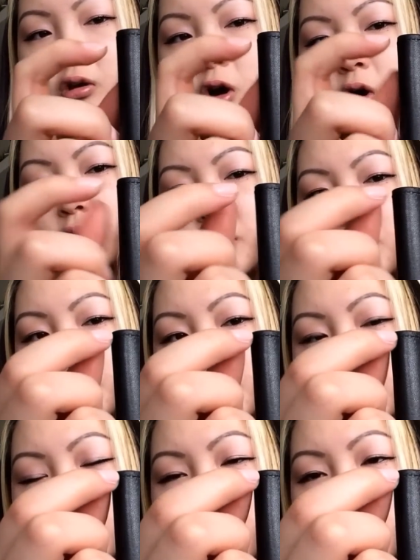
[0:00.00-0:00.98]
coating would
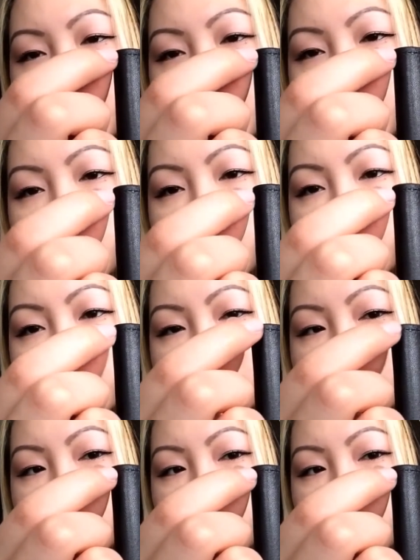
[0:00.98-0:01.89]
start to just